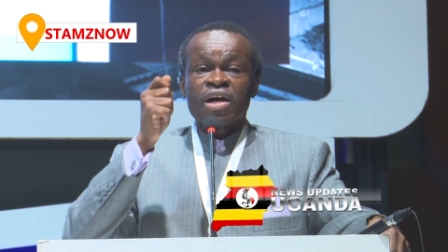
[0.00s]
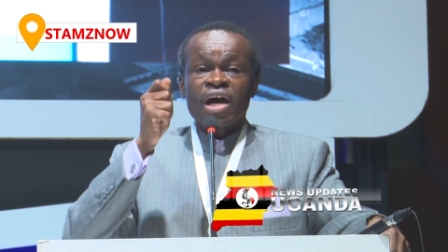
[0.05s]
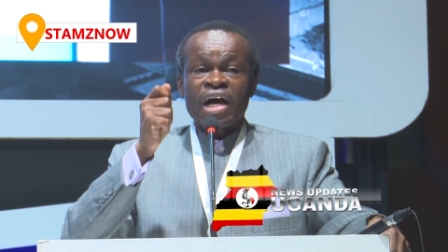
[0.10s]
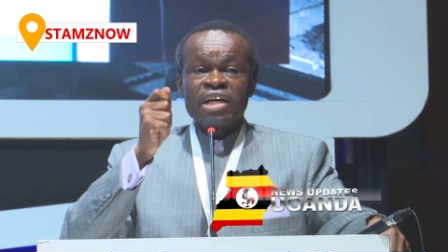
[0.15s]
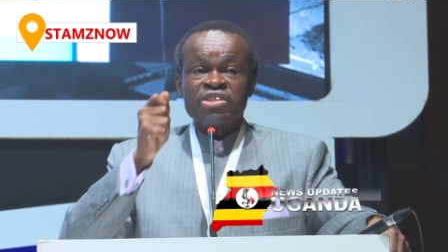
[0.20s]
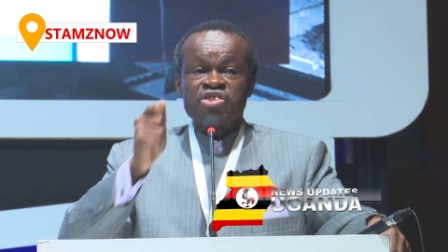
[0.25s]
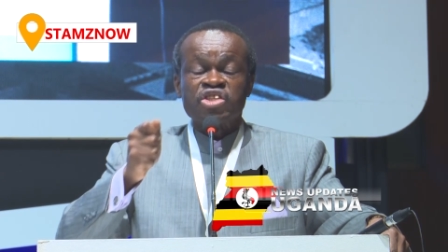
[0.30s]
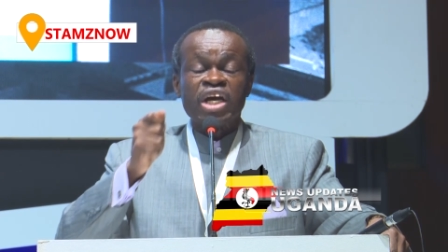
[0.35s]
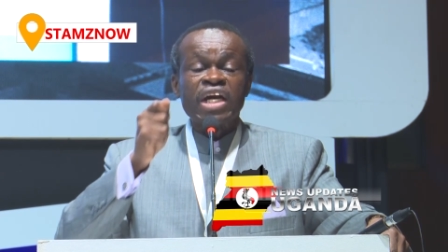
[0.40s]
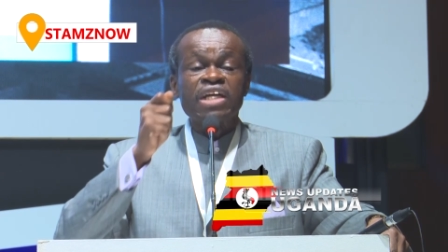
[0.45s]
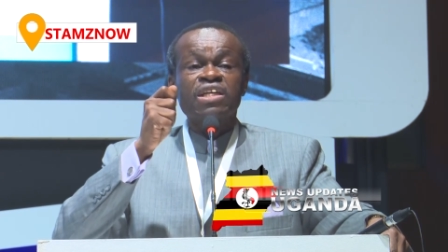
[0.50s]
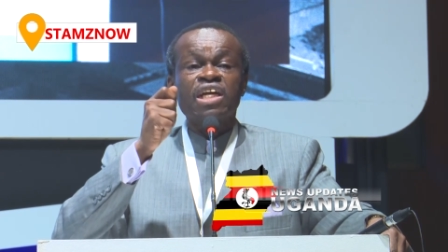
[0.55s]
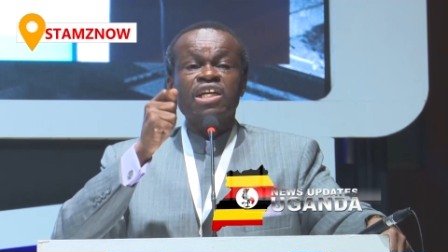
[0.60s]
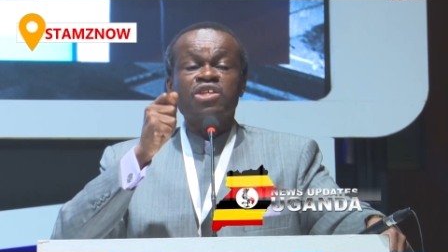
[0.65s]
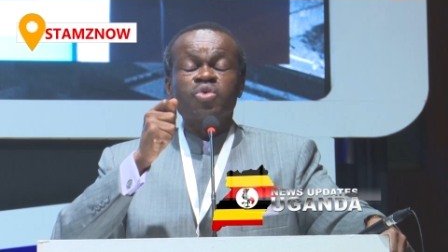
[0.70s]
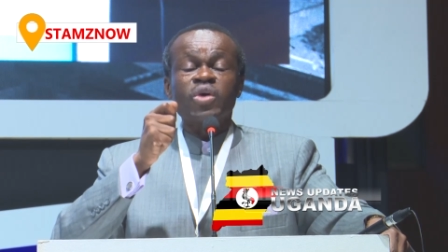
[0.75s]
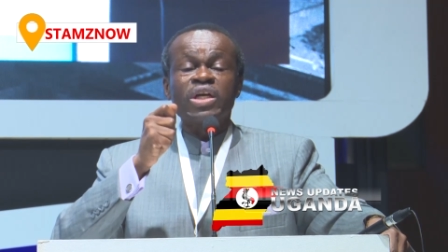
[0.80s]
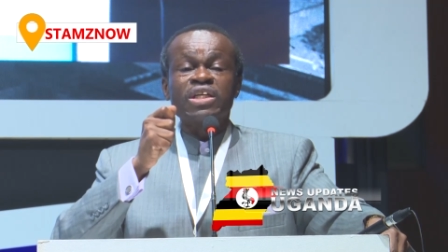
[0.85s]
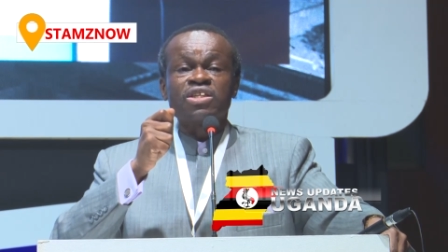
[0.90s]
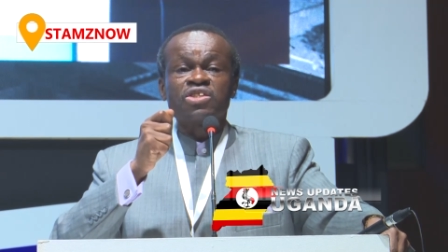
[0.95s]
Agenda
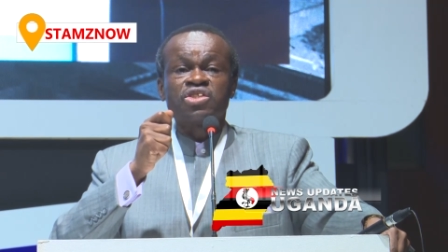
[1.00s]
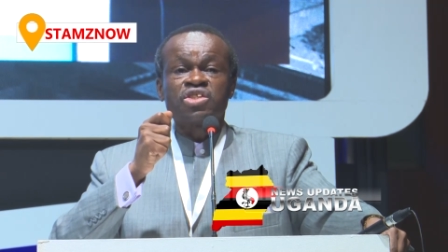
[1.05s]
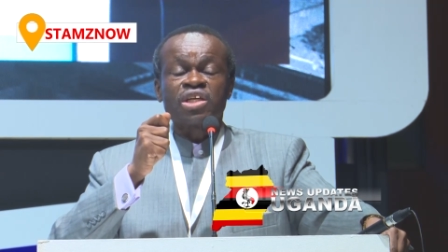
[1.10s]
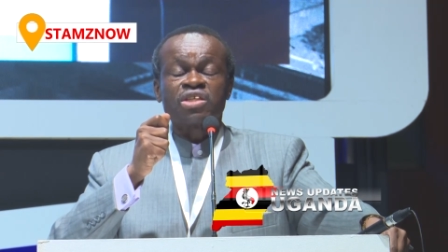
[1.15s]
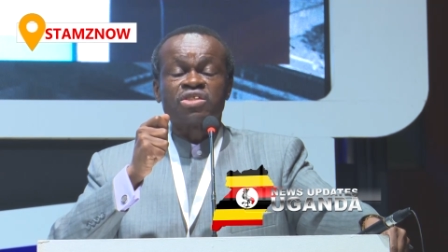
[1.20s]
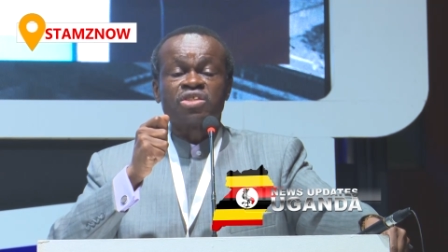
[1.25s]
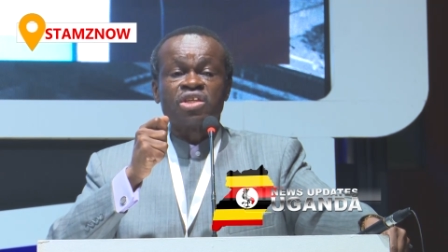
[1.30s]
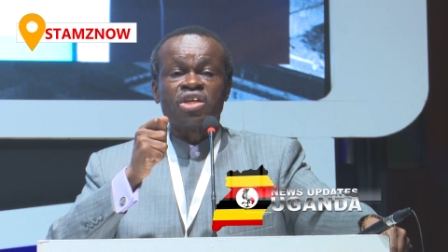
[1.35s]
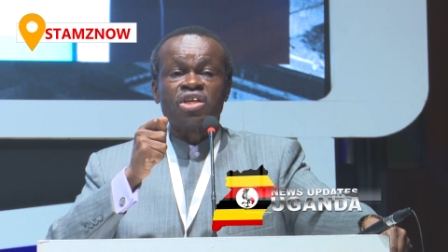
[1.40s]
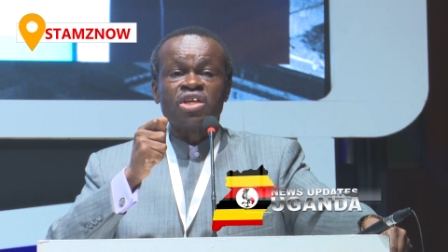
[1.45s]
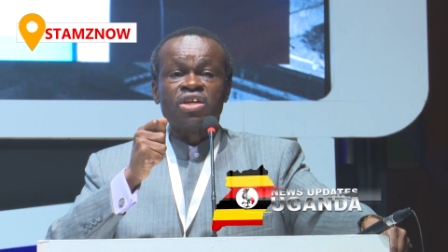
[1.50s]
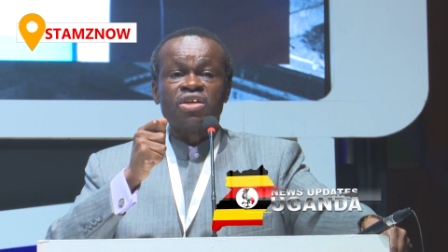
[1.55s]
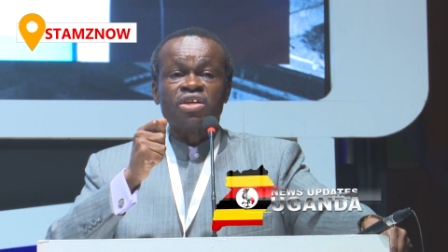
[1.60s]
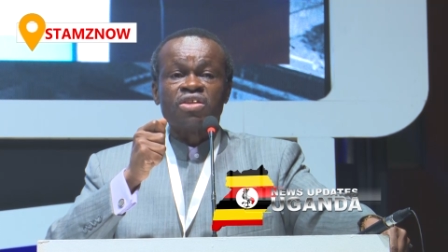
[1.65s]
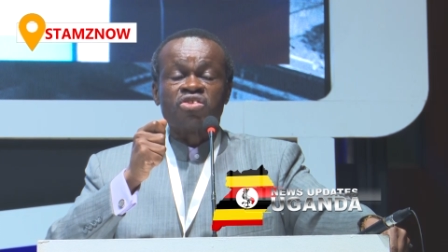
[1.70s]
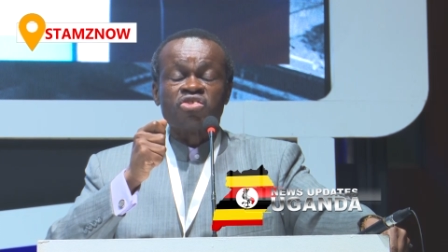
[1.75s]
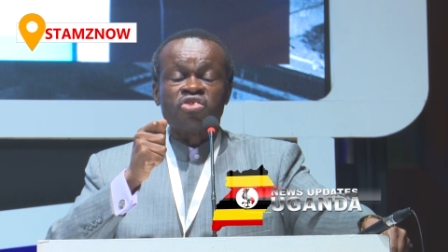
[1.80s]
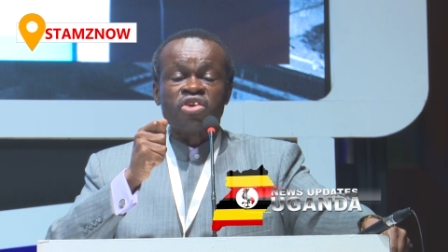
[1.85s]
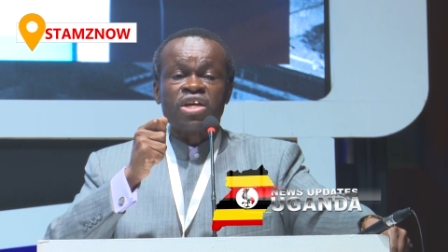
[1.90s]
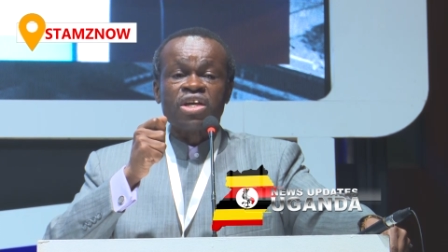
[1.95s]

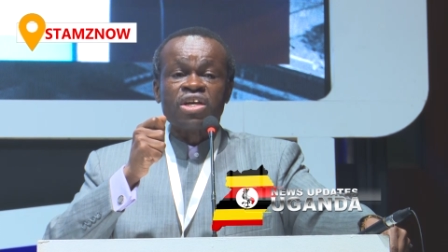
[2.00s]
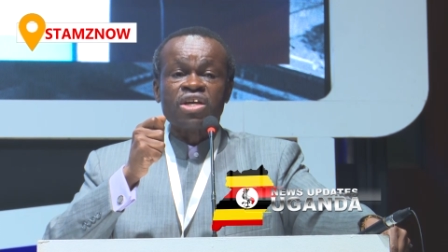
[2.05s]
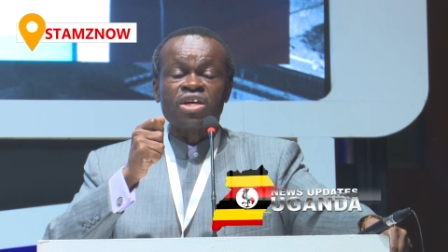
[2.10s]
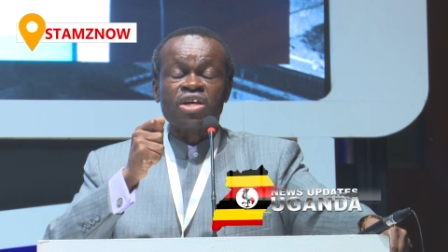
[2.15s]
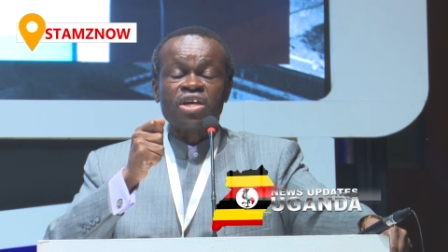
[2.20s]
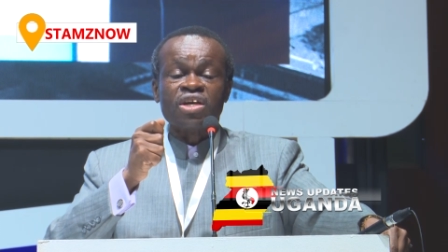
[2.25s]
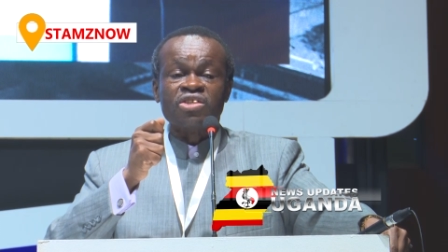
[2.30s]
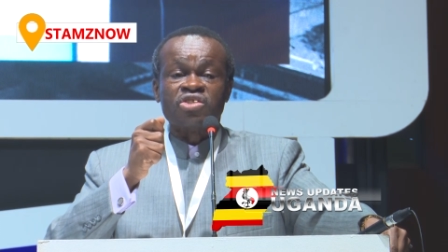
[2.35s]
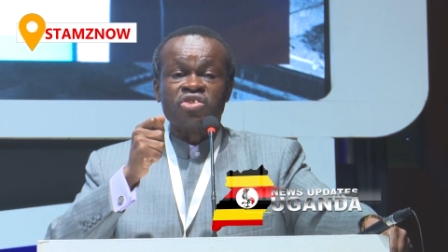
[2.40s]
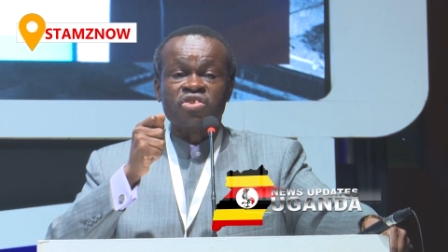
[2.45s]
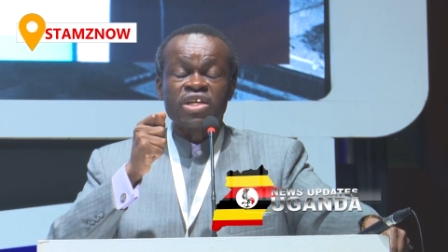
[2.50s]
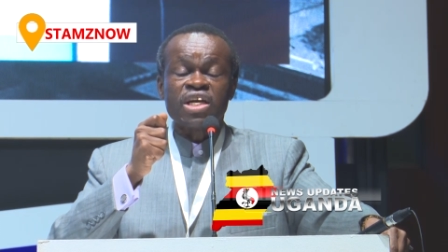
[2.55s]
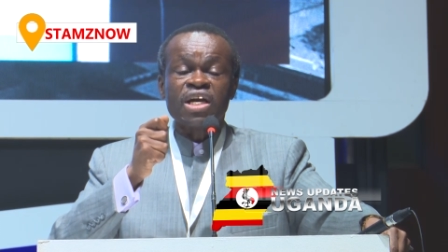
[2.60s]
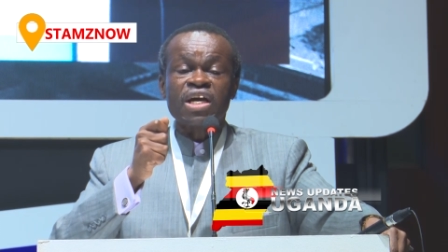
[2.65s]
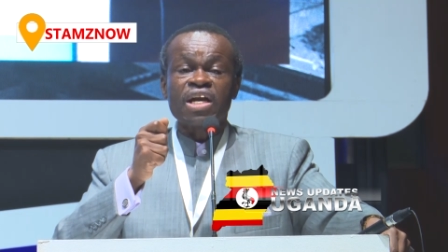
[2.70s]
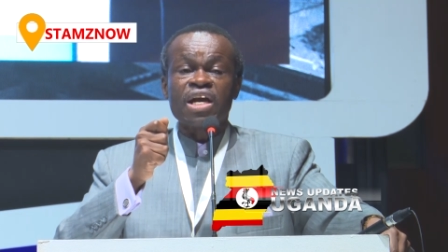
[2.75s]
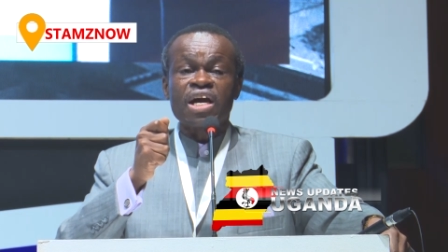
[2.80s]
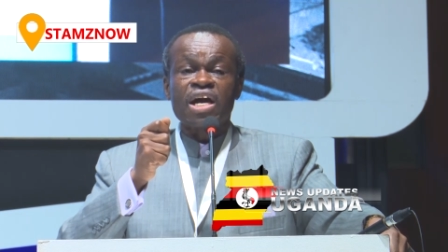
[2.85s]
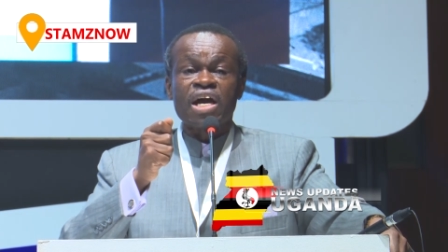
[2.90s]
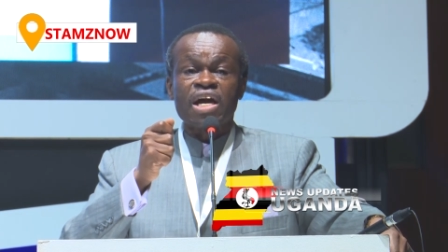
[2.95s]
2063 is
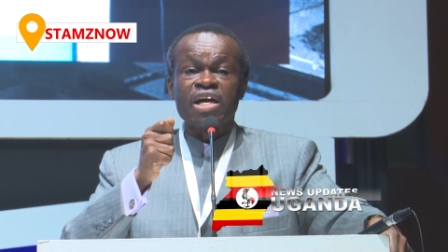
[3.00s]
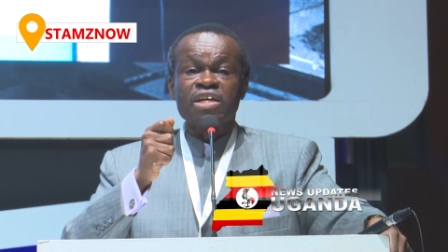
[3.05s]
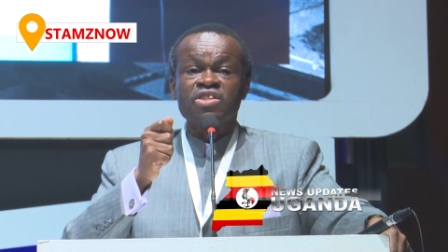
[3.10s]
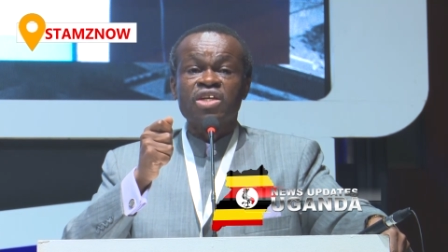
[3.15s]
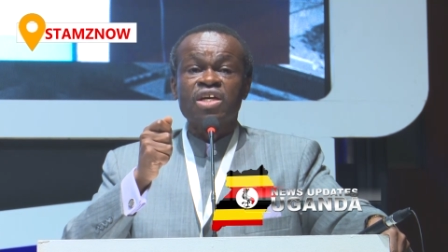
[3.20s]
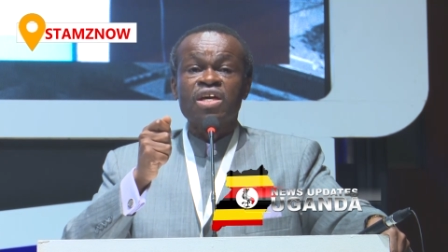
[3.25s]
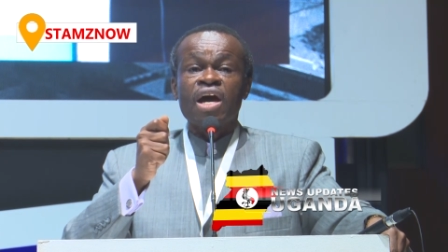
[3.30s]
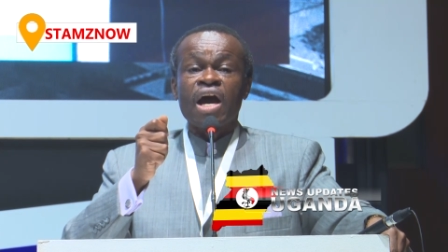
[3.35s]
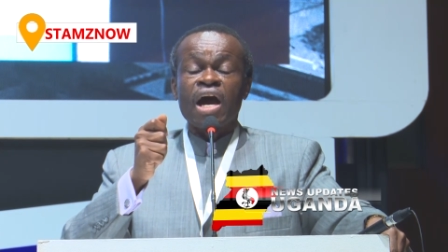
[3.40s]
realized